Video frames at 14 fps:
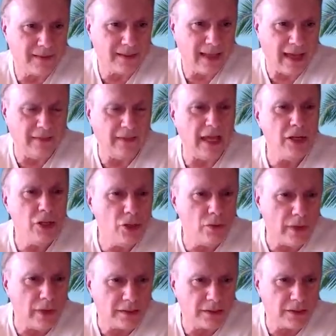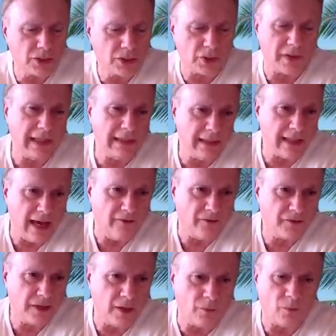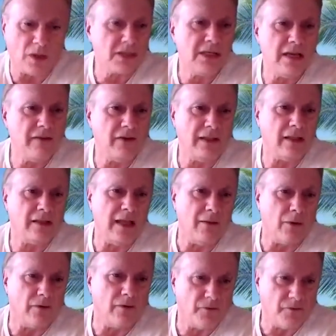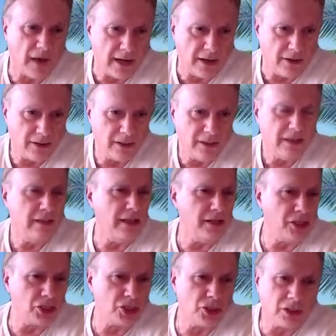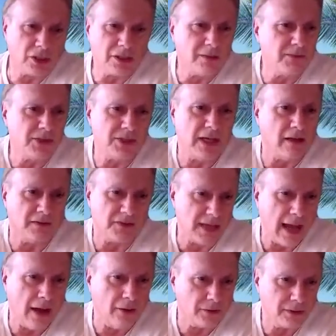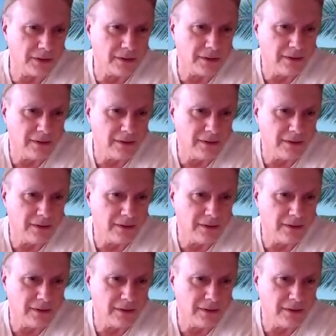And they knew it, so they left. It wasn't even that they were fired. They just took themselves out.